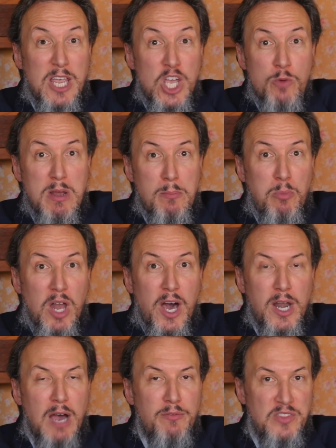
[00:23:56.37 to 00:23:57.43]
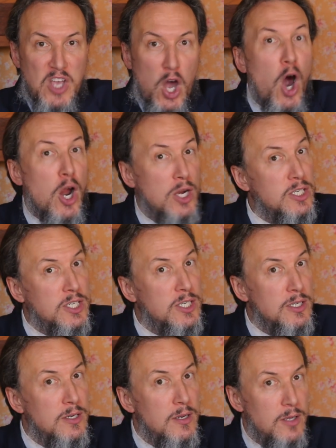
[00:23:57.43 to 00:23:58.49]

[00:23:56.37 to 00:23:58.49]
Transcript: human blood off of the Ark